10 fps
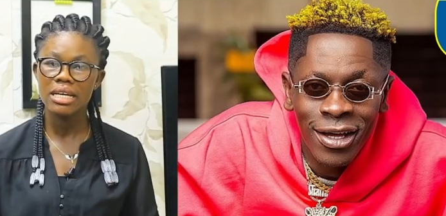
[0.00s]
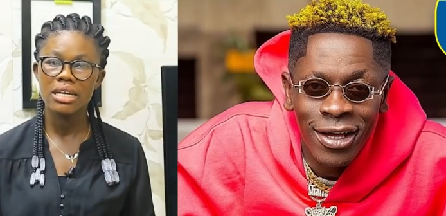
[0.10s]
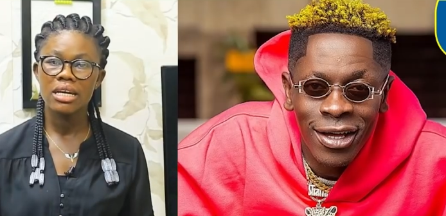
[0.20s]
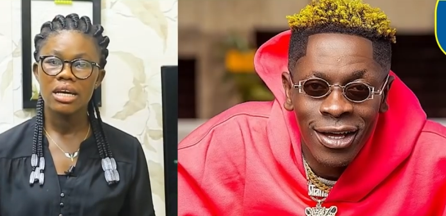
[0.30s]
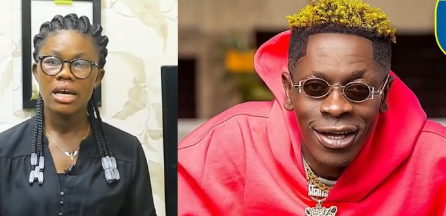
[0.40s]
Speaker 1: it.
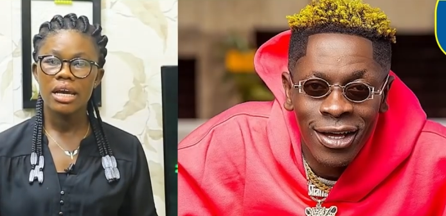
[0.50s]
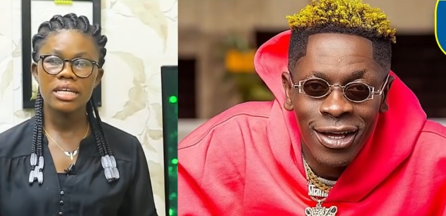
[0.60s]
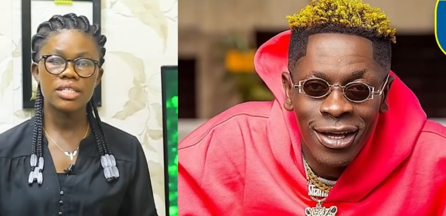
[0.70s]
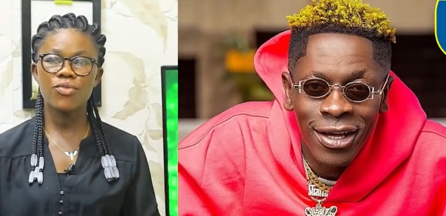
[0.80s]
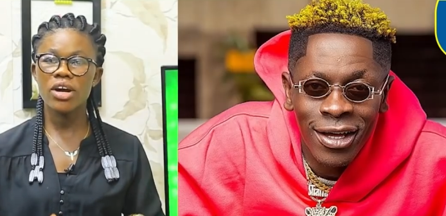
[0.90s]

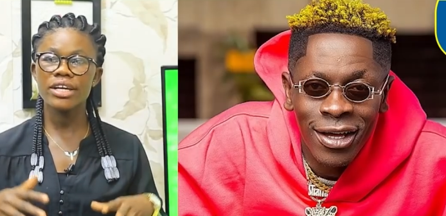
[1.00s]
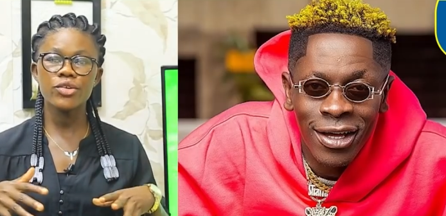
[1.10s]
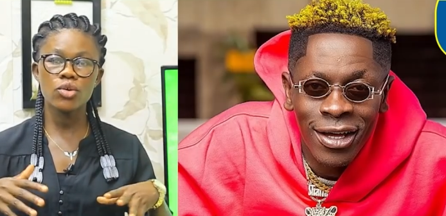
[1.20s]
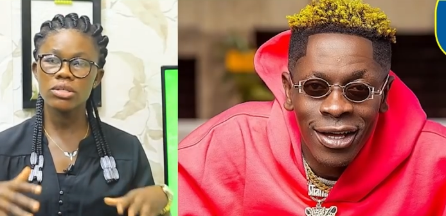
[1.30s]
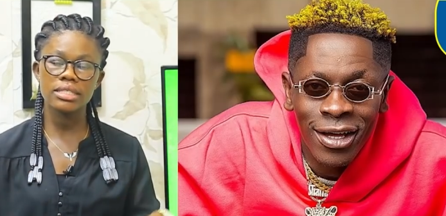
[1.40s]
He's fucking
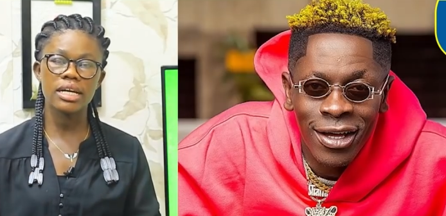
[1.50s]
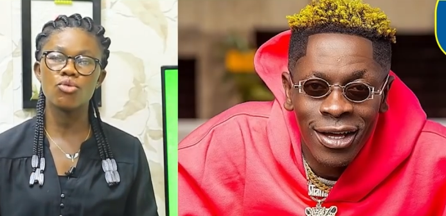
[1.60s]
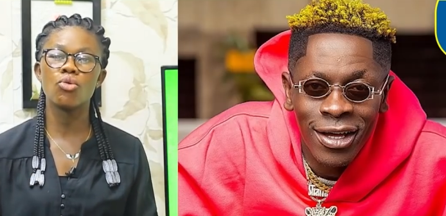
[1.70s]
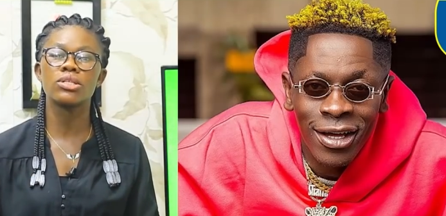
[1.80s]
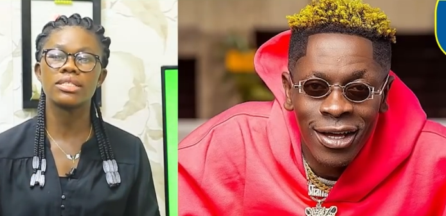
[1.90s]
dusted
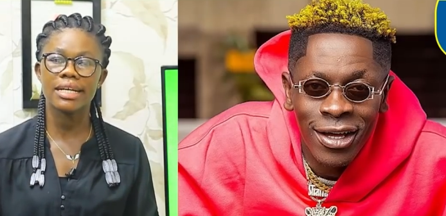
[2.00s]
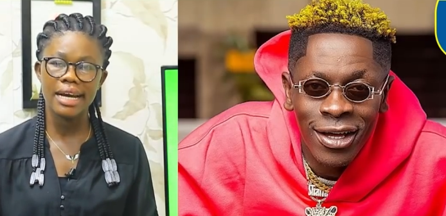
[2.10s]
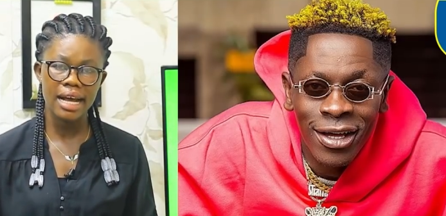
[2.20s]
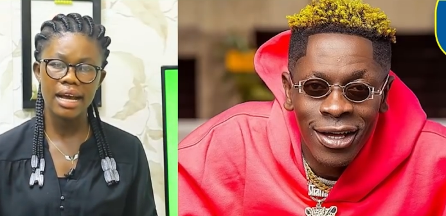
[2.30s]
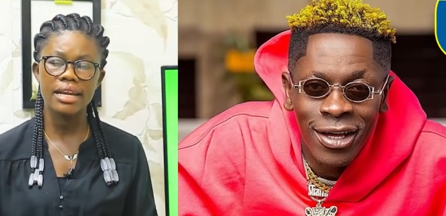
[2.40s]
or
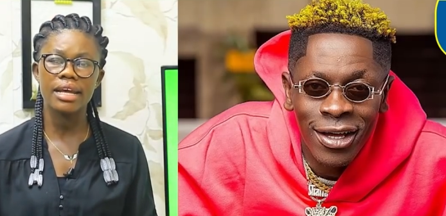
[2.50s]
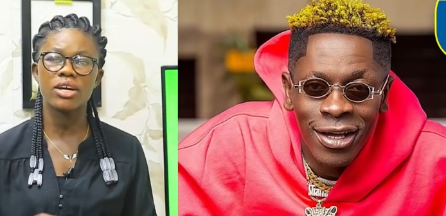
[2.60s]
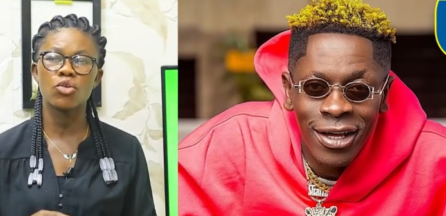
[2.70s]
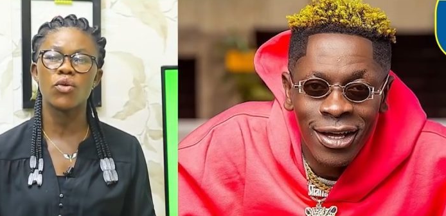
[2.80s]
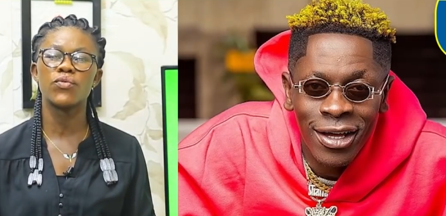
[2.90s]
sika and then
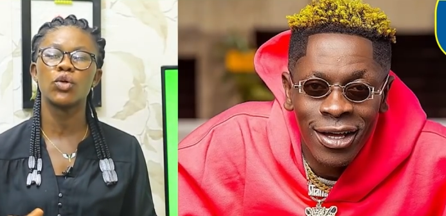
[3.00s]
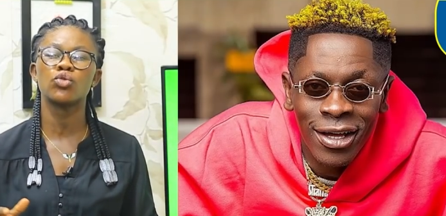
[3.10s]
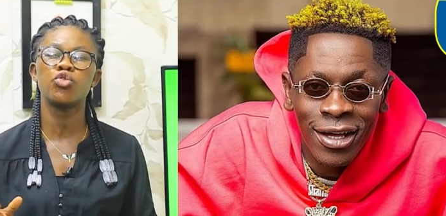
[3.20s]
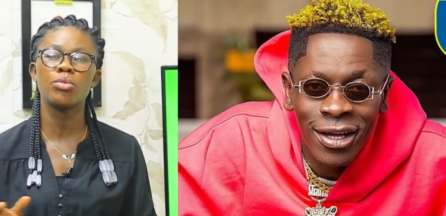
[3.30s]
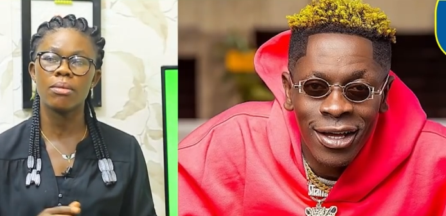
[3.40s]
uncle for
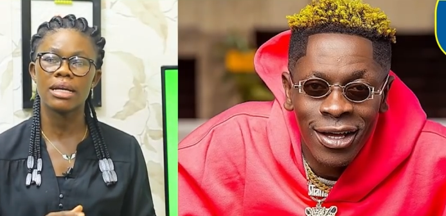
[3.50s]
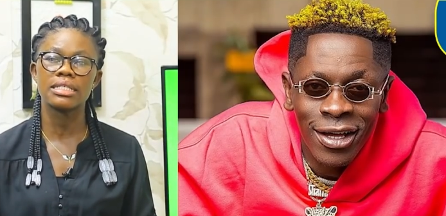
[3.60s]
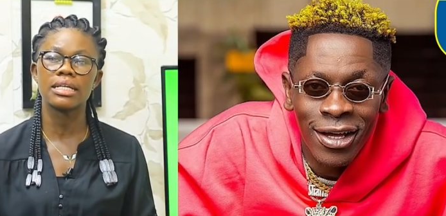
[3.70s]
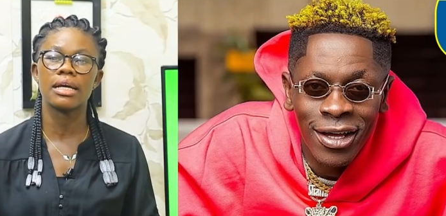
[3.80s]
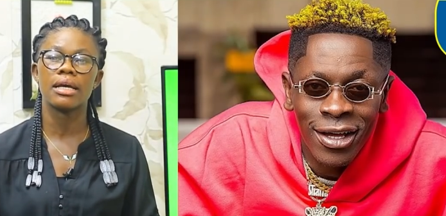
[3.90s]
2 man
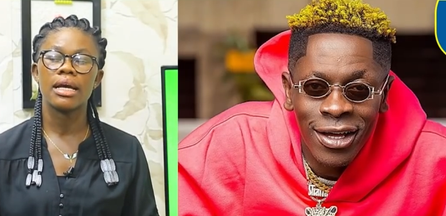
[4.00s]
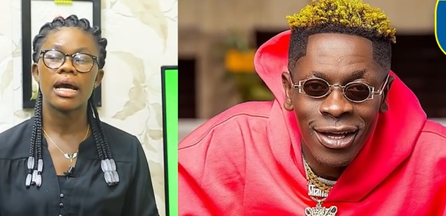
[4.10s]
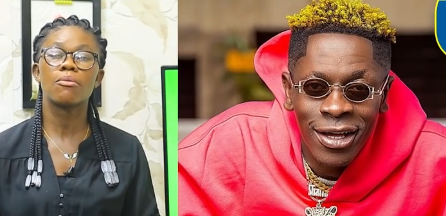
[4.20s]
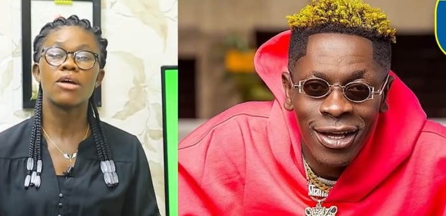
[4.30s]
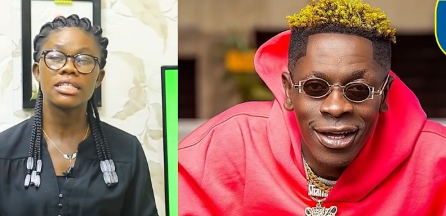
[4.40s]
say,
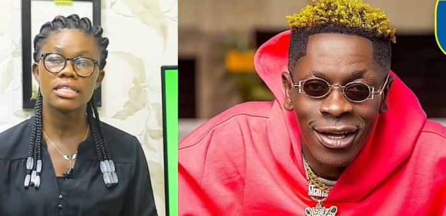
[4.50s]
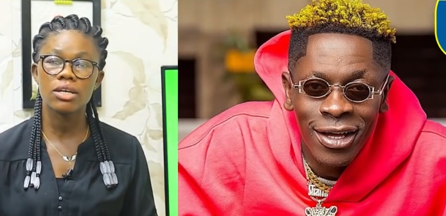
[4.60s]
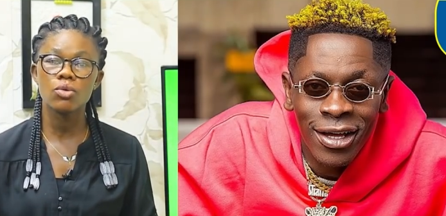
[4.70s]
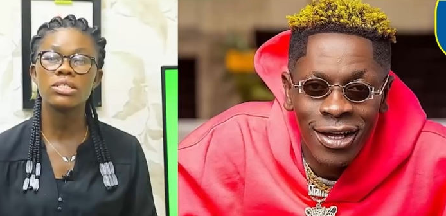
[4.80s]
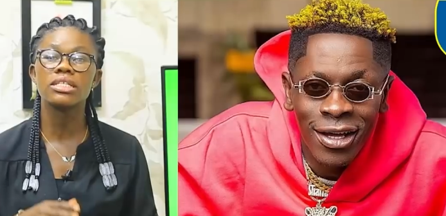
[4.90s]
Abranti,
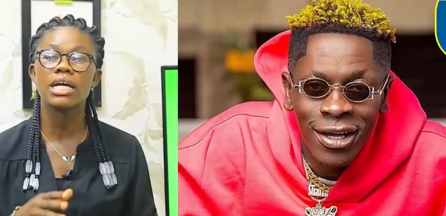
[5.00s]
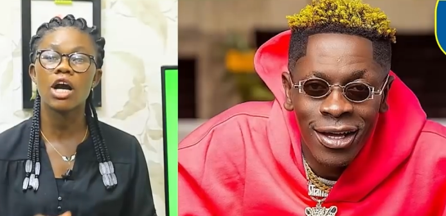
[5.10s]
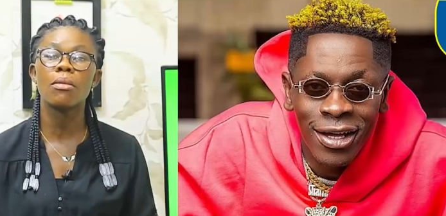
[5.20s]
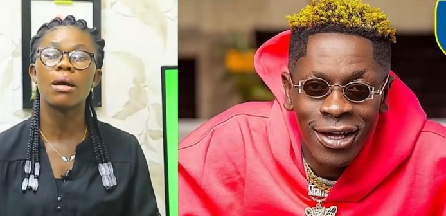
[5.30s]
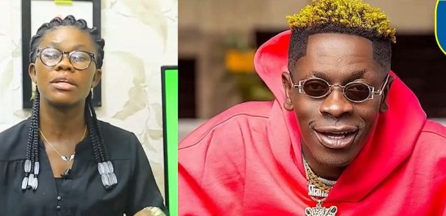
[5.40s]
who was
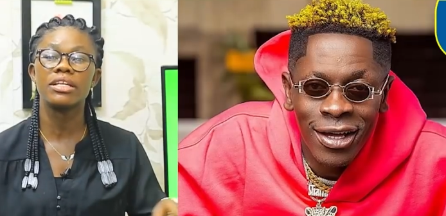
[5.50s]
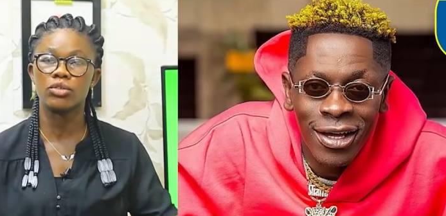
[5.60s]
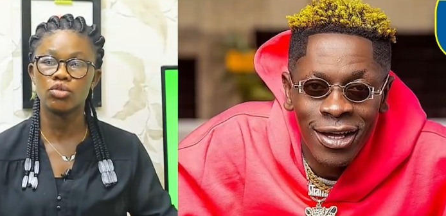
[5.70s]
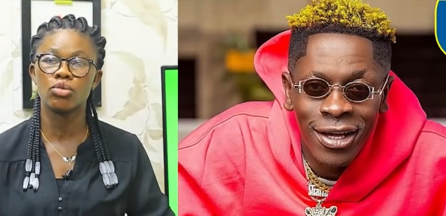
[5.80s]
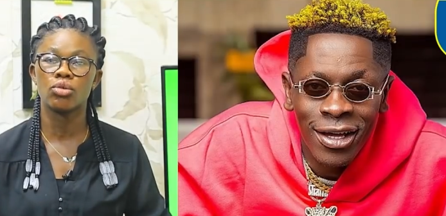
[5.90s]
sika, mammy near
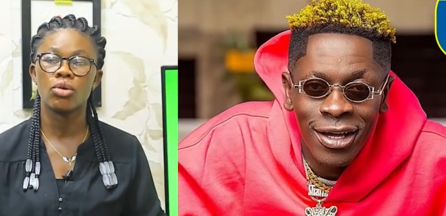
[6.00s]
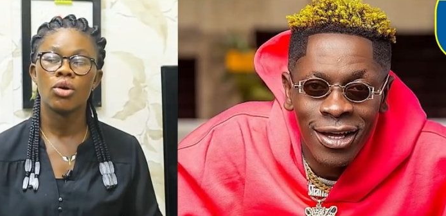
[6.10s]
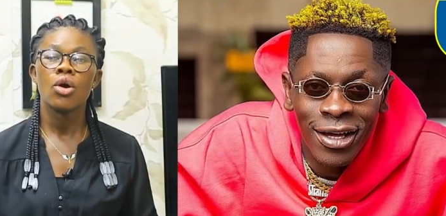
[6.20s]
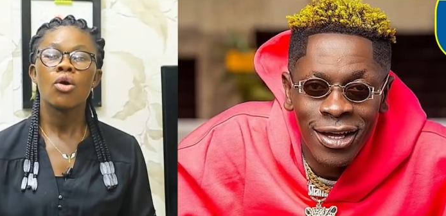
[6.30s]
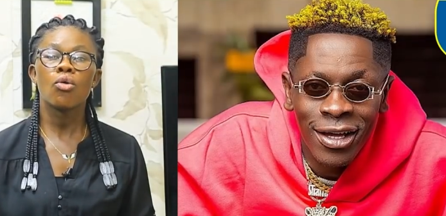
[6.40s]
Tuno.
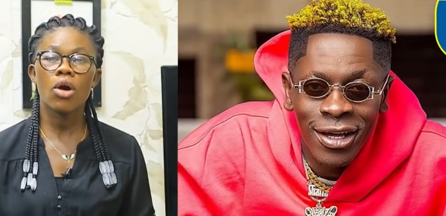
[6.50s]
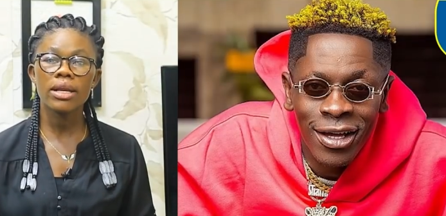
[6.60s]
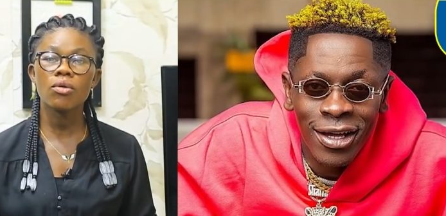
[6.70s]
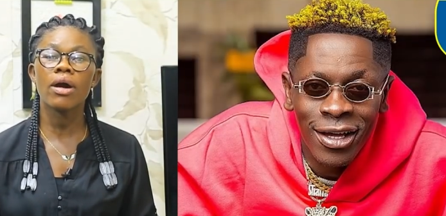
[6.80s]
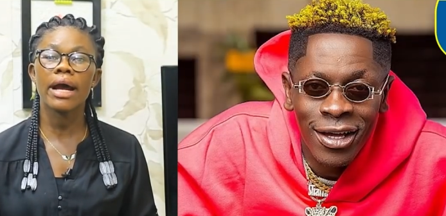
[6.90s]

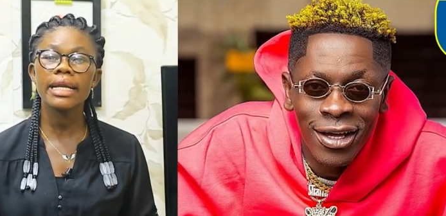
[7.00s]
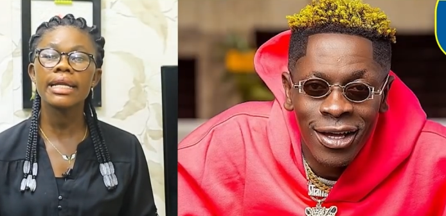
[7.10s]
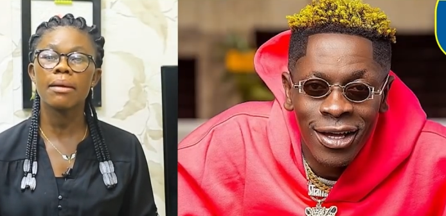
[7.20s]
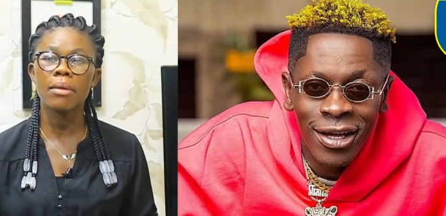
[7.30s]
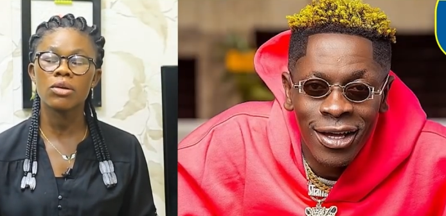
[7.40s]
Corner behind
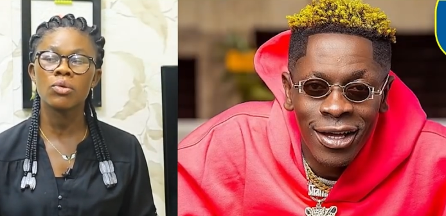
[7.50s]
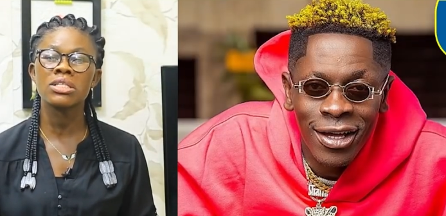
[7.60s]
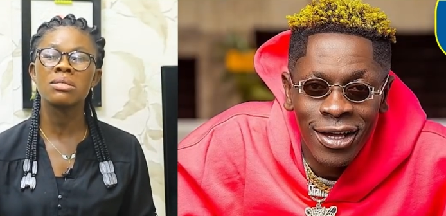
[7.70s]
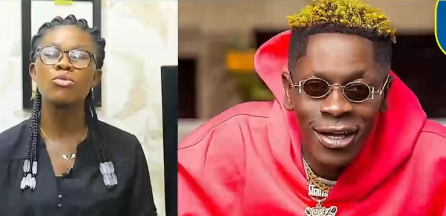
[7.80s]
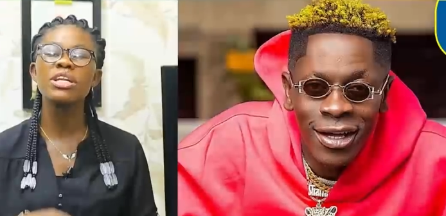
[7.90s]
Diamond
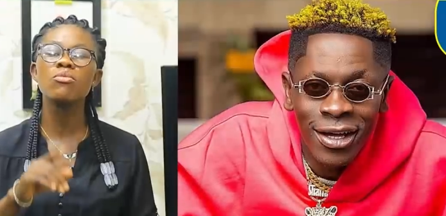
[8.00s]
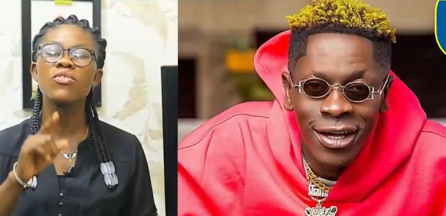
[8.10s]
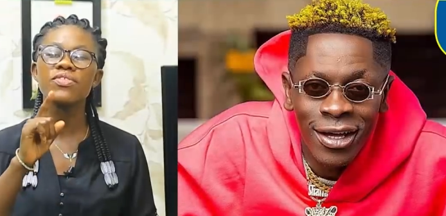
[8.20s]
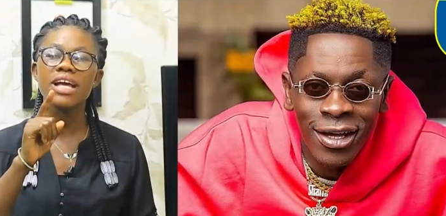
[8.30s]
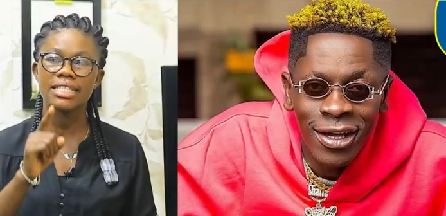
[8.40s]
was a
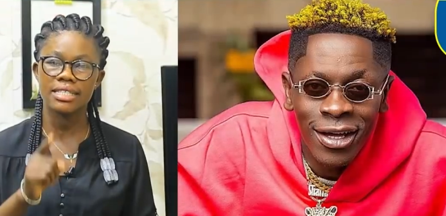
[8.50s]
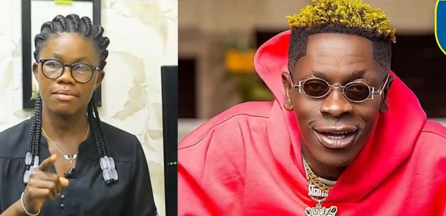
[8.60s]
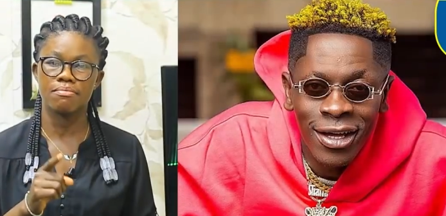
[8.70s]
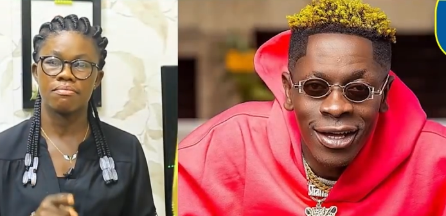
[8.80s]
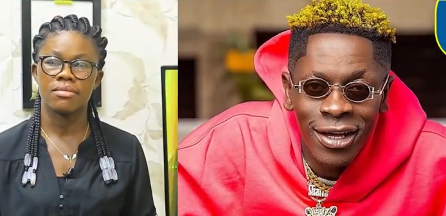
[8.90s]
munimufiasem.